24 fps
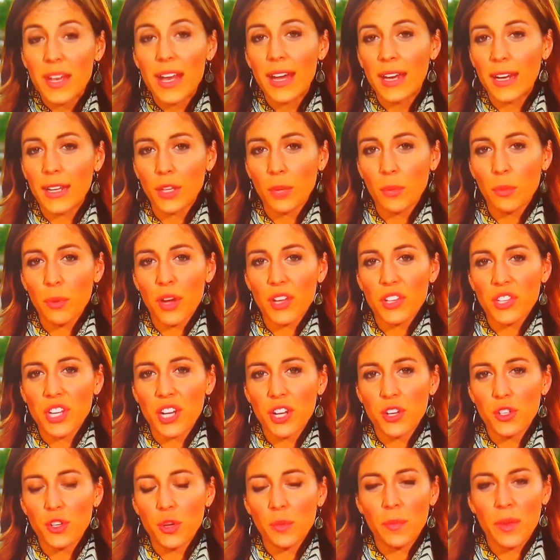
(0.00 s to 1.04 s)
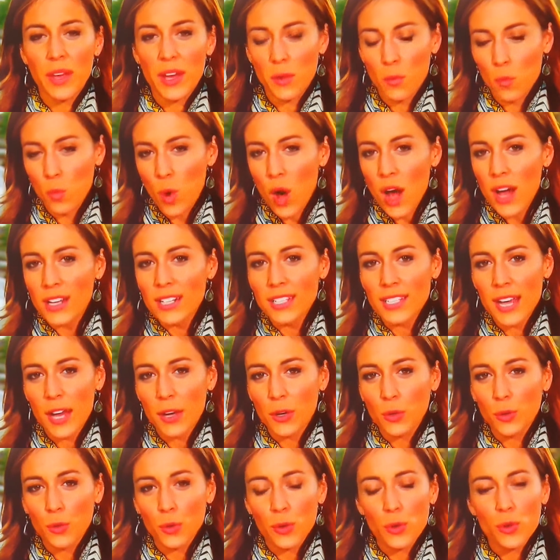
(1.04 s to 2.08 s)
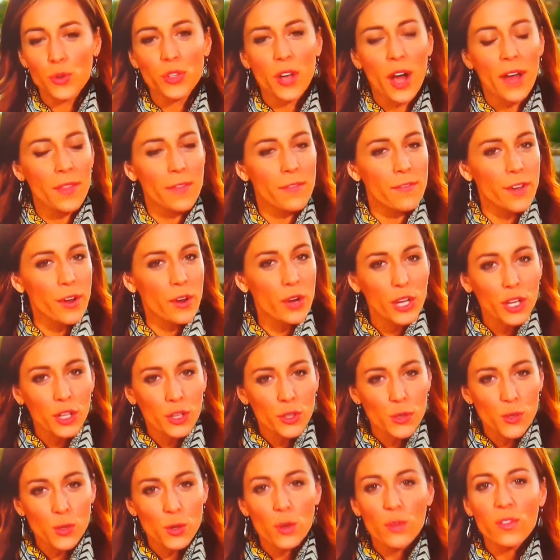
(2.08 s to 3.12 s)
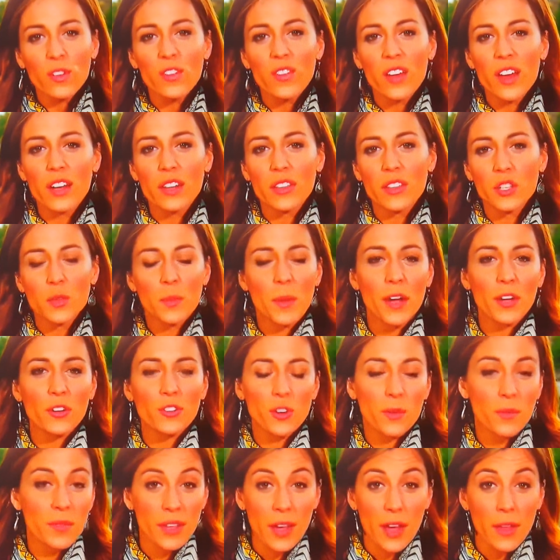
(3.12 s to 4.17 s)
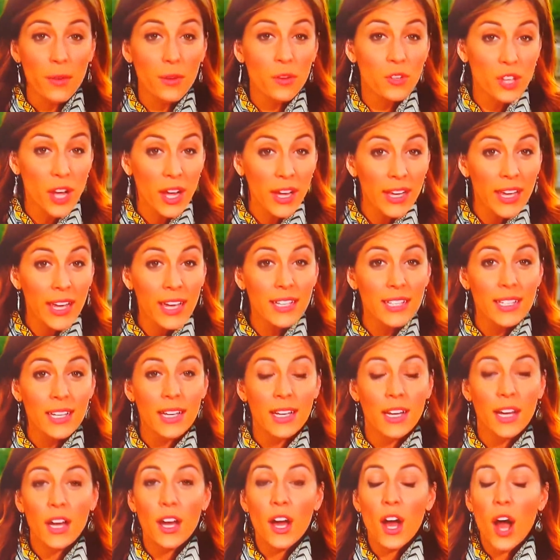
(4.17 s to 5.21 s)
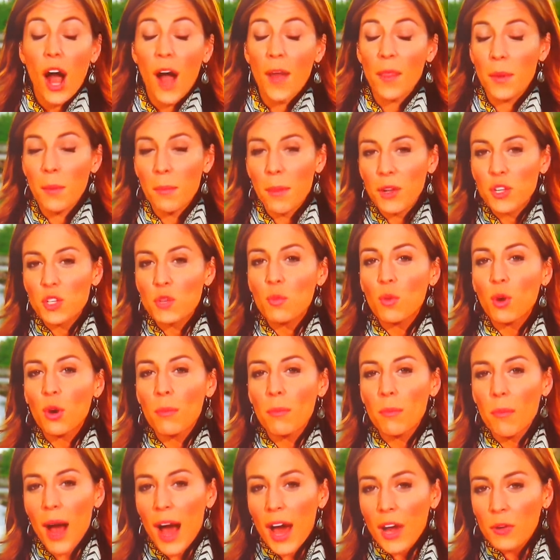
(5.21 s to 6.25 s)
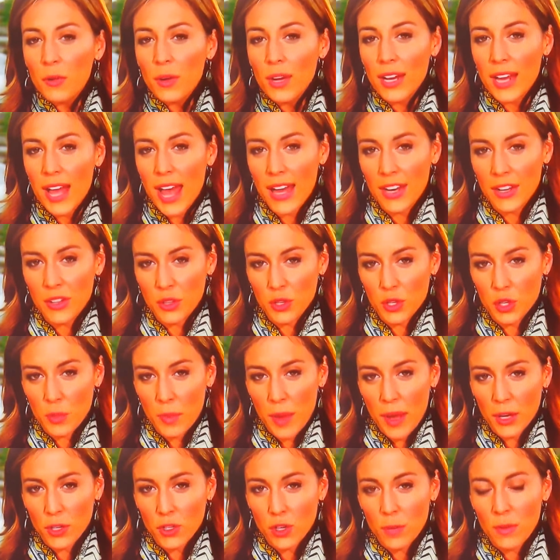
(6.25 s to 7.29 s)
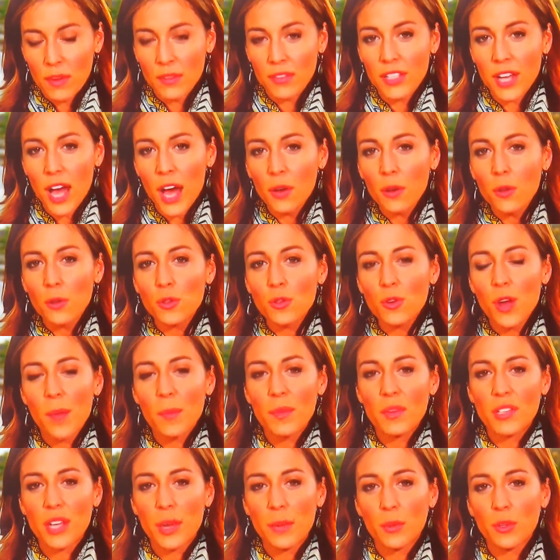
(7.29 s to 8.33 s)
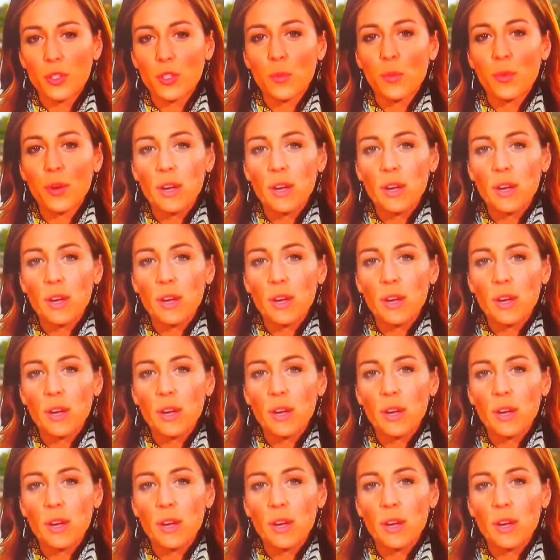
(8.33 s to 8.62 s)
be ending their presidential bid. One, Ted Cruz, on the very conservative end of the spectrum. The other, John Kasich, on the much more moderate end of the spectrum. If Donald Trump is able to